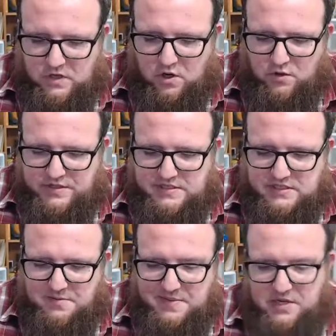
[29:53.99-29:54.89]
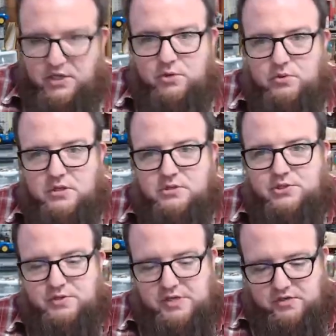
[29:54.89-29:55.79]
Oh, this is going to be a cute little
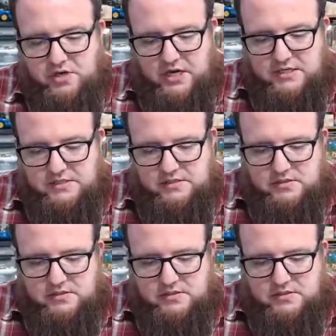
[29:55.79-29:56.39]
tree, you guys.